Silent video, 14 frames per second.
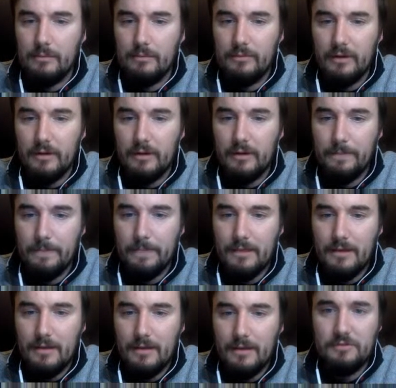So
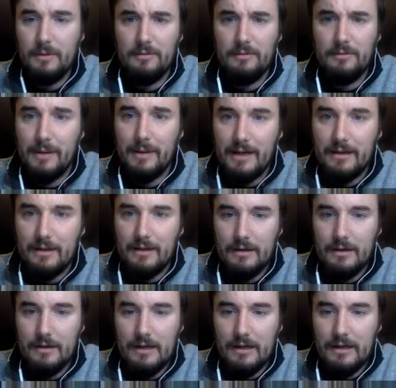it just brings me back.
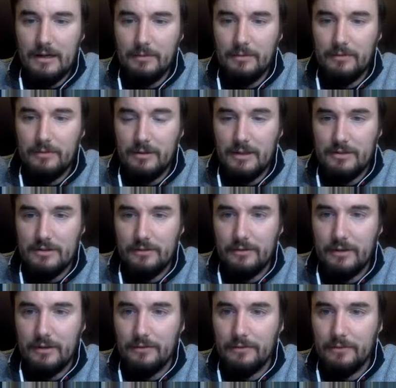Museum collection
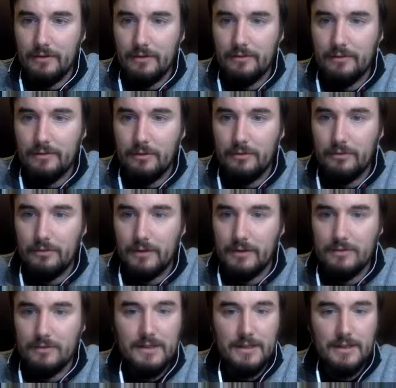stuff is always very
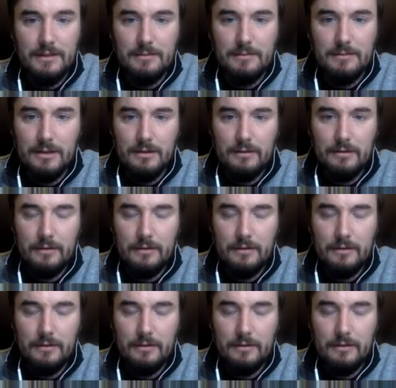interesting to me.